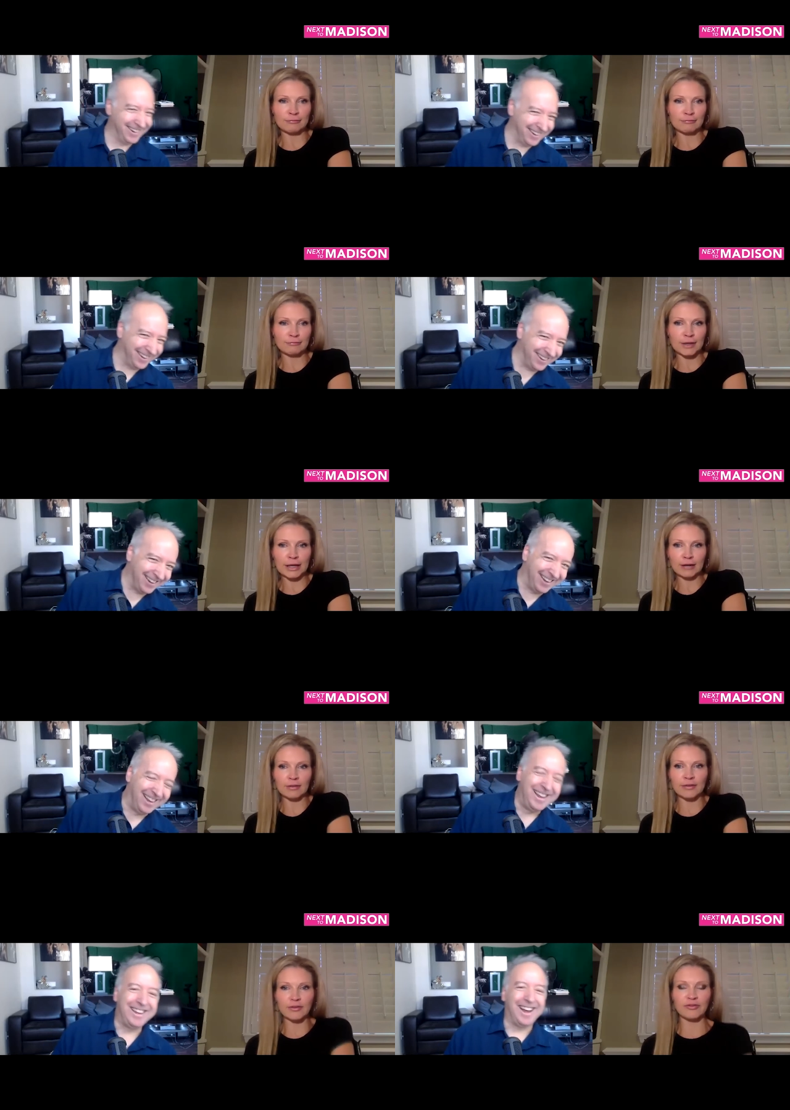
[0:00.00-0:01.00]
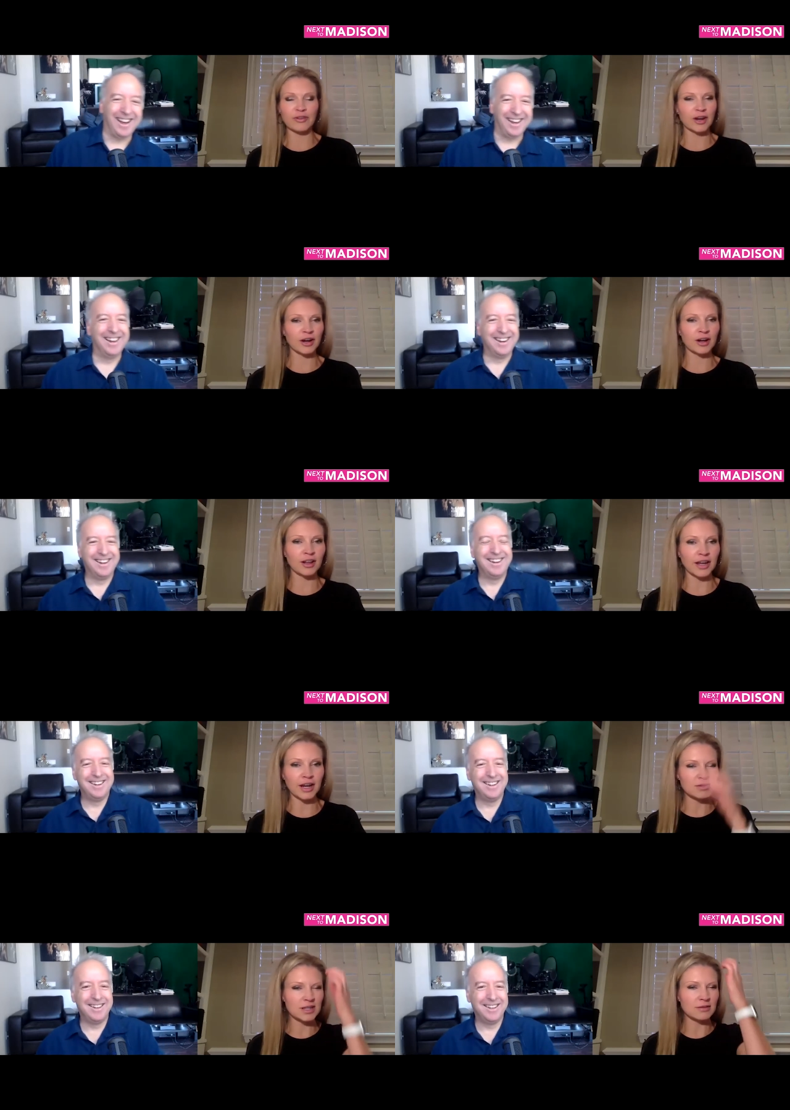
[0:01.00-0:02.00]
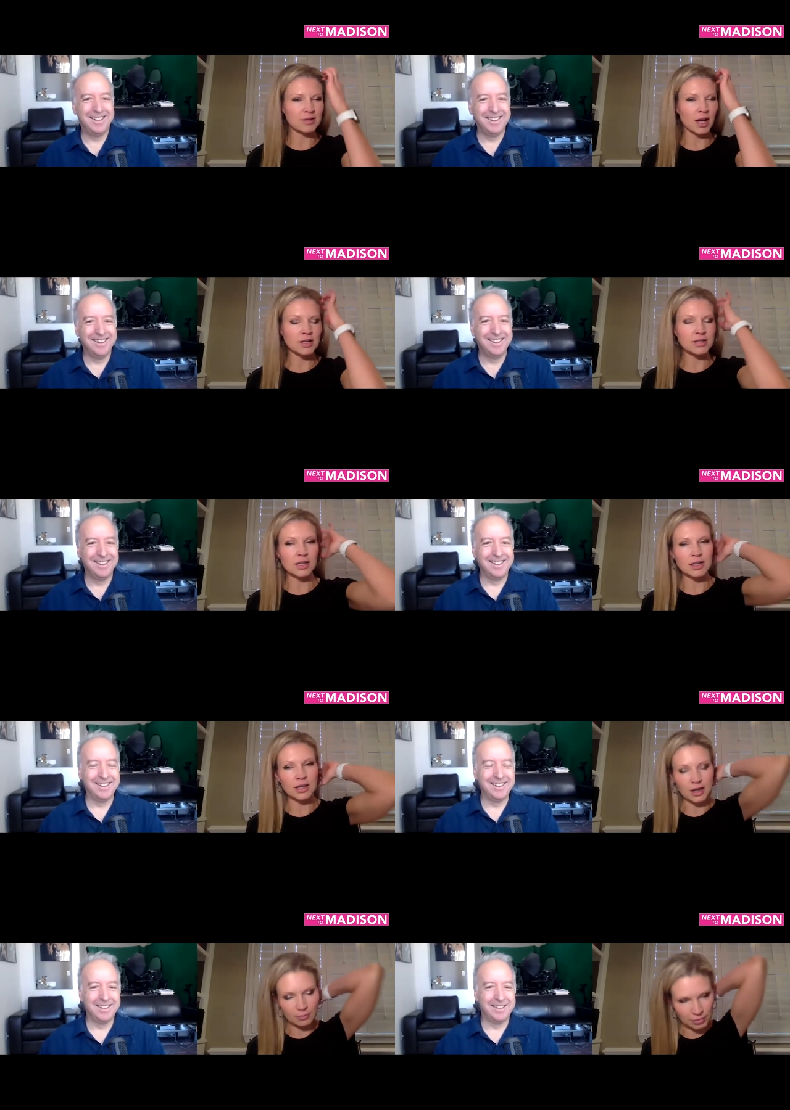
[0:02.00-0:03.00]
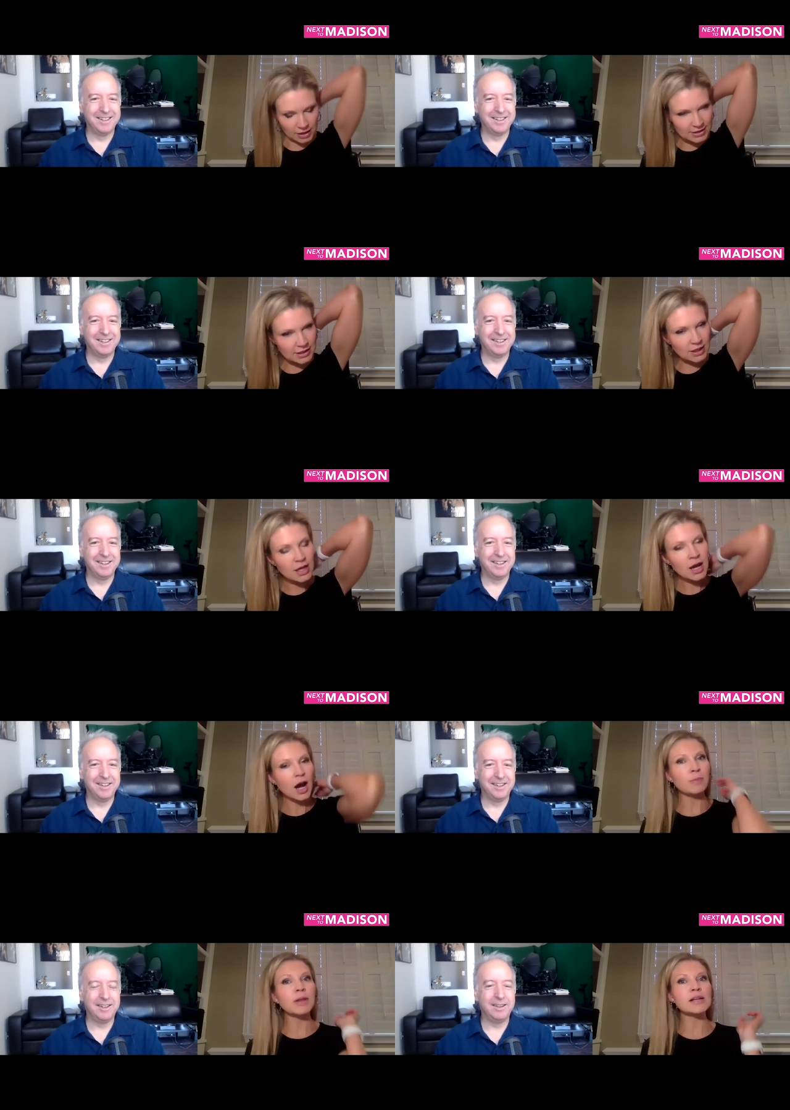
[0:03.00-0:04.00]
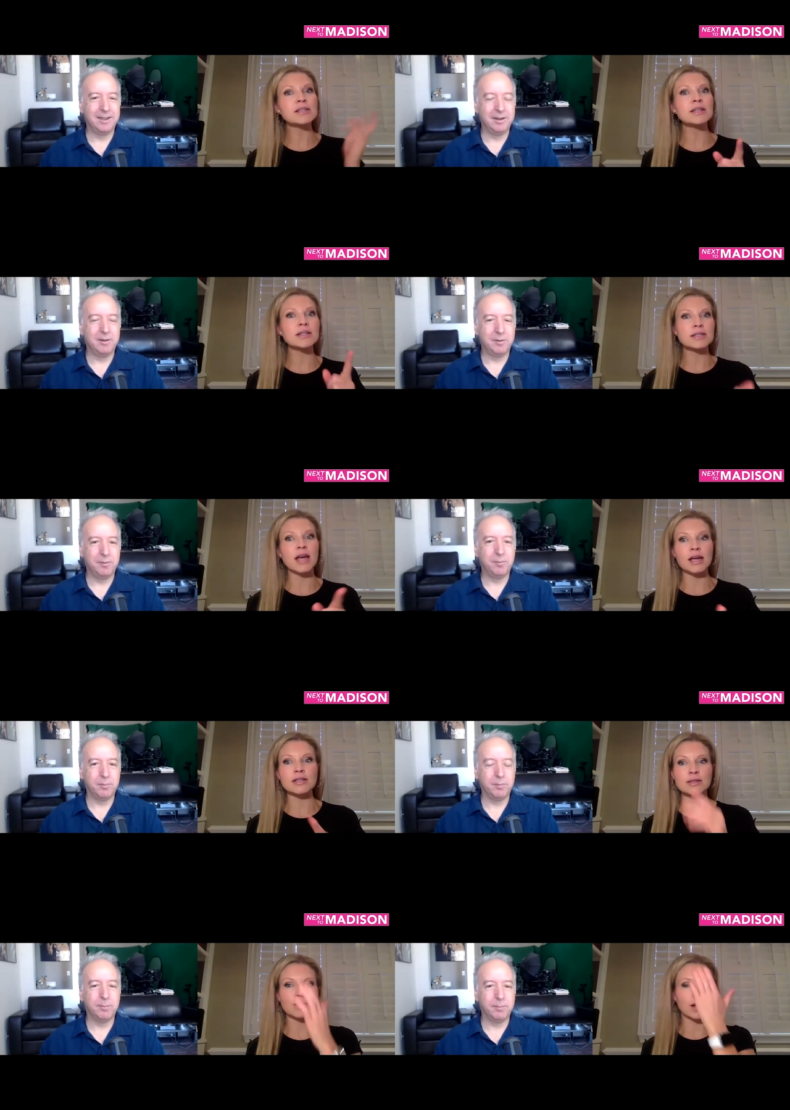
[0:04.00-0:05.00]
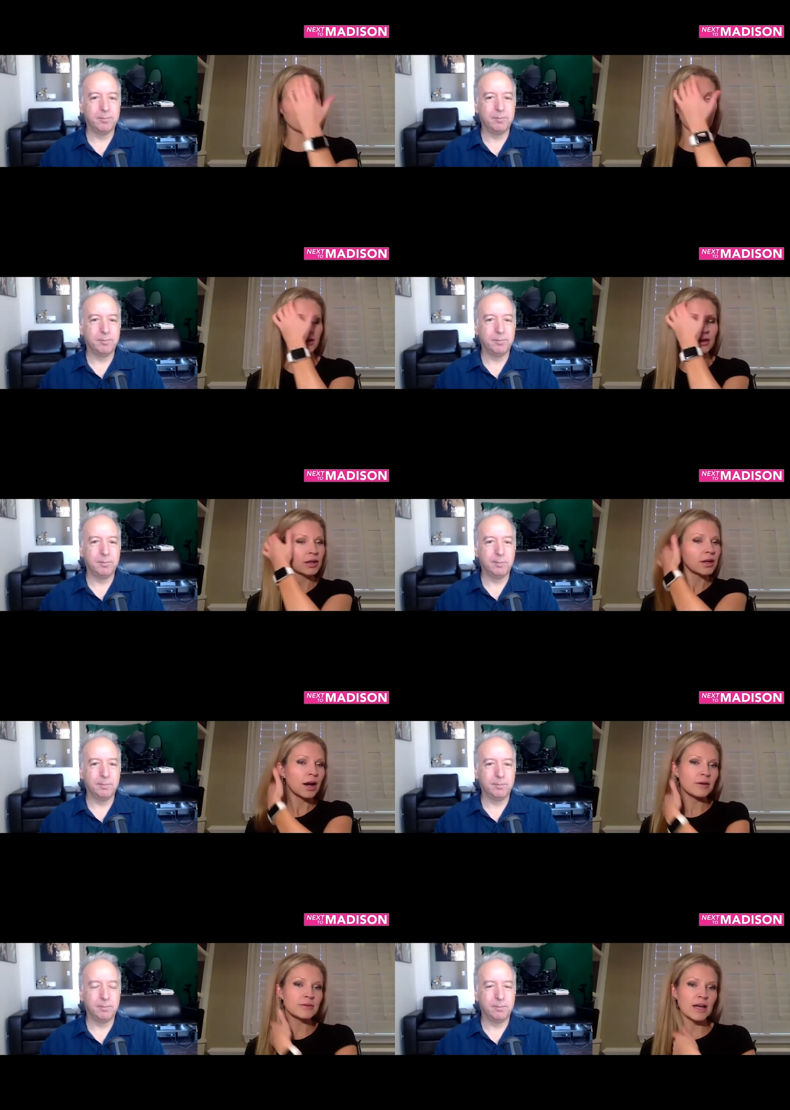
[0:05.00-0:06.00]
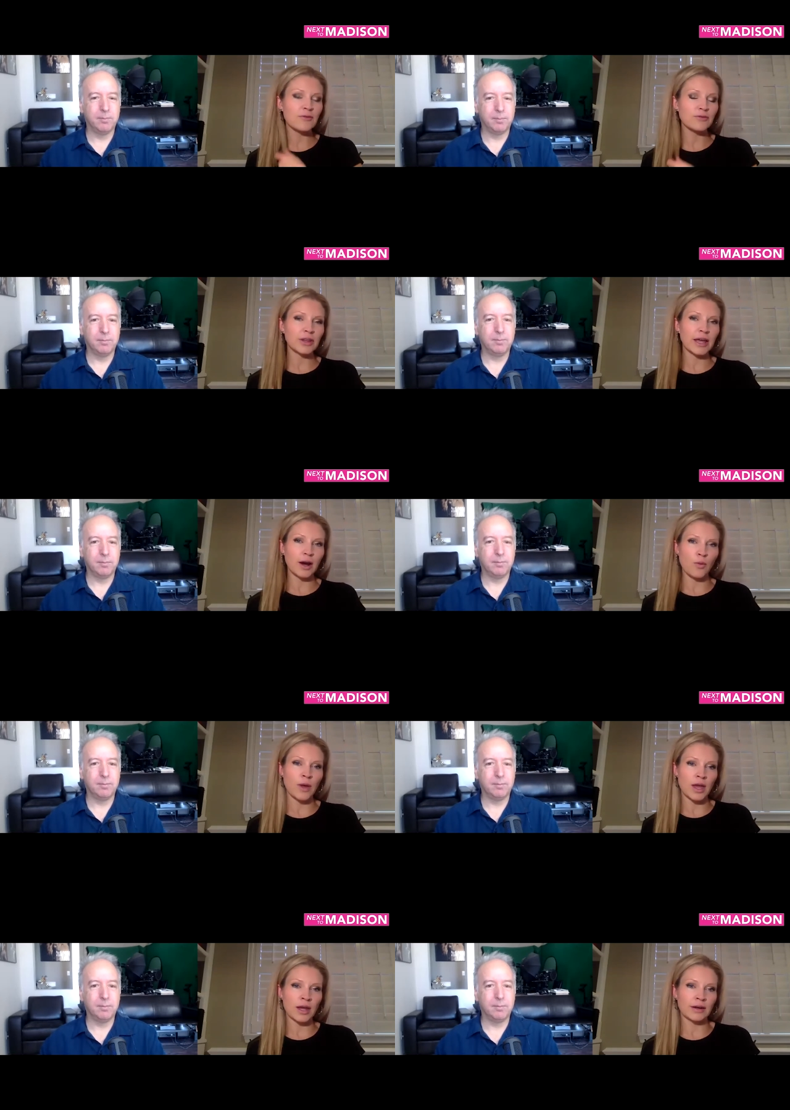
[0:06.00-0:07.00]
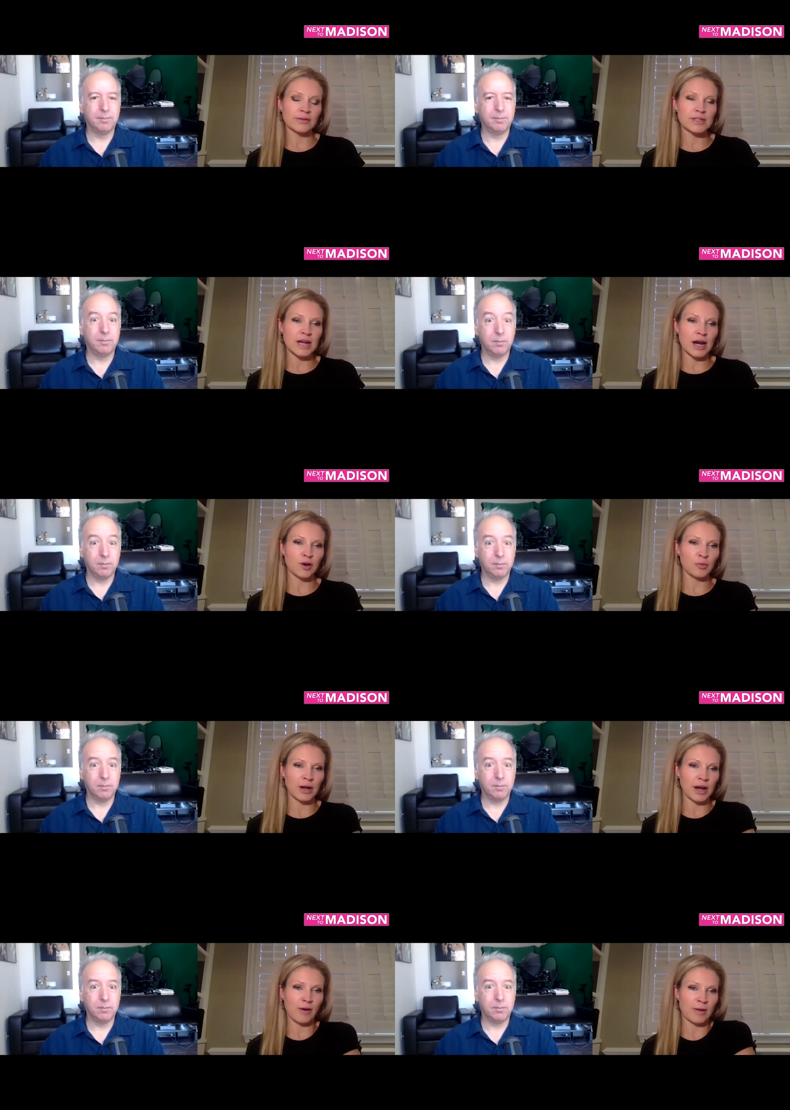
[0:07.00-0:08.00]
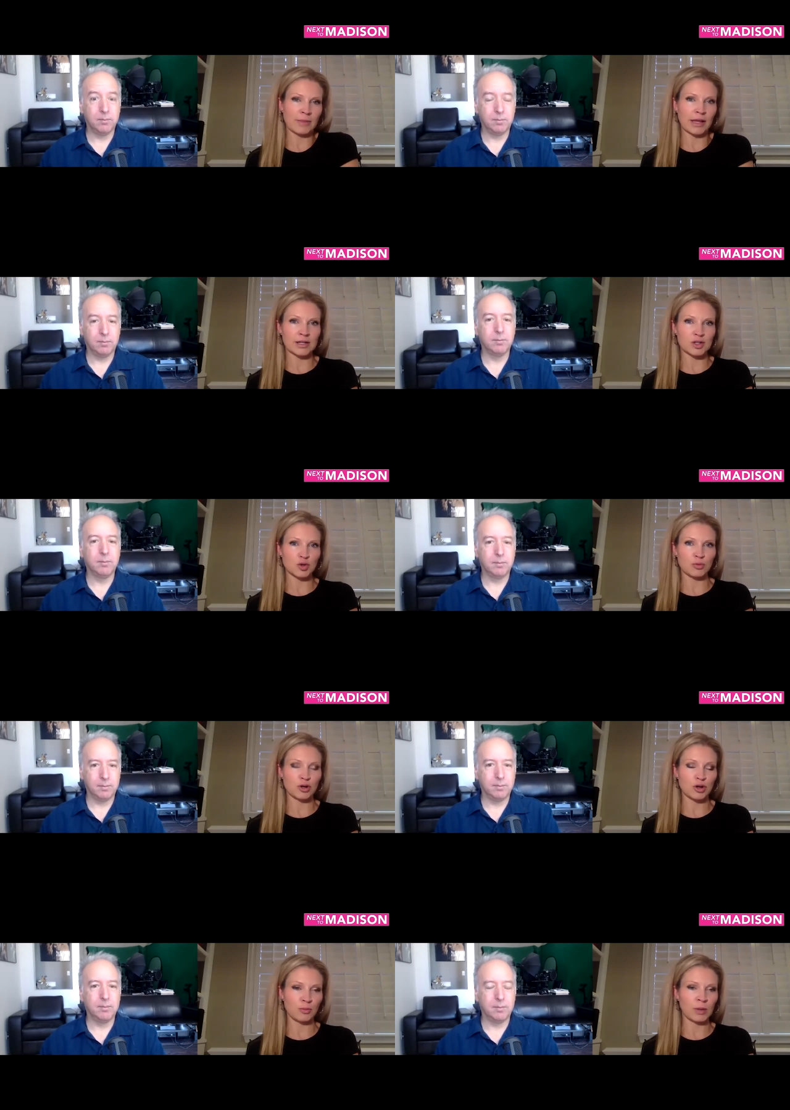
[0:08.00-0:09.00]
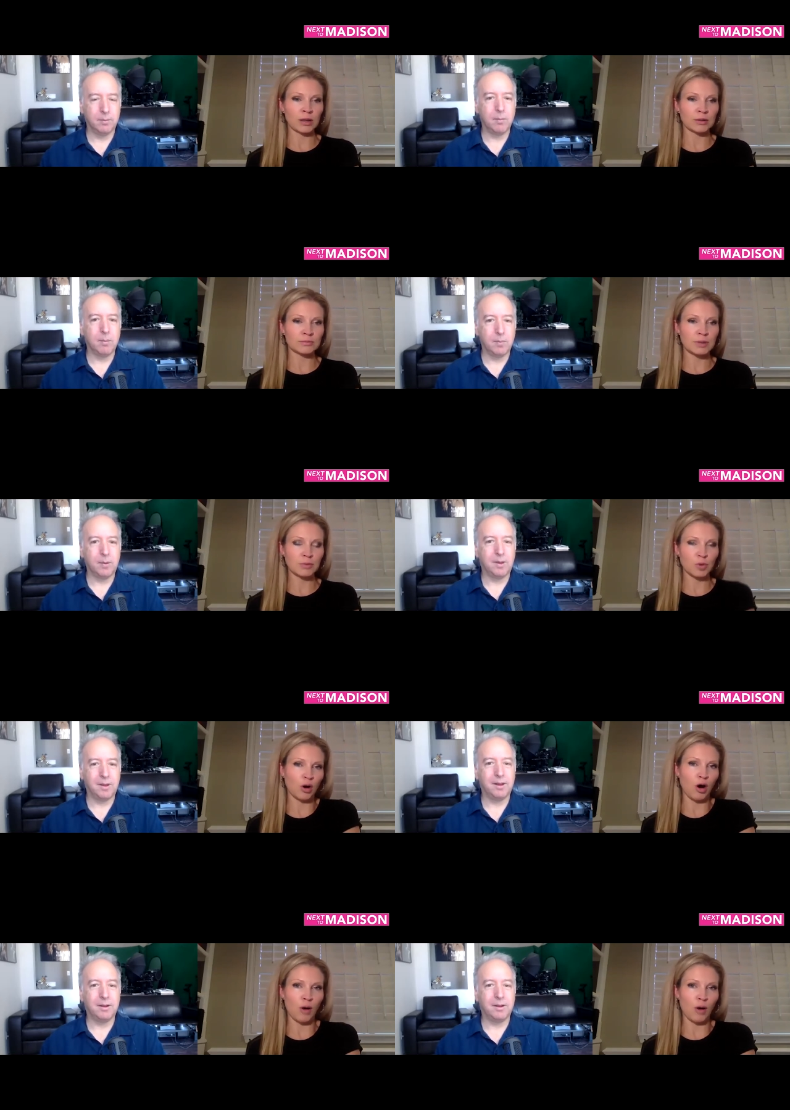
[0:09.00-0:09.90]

Speaker 1: I don't live yeah. here. Like it was, it was honestly like a blessing. A blessing in disguise is what I call it. I was out for like a week and I was tired, but now I'm like a superhuman. People will call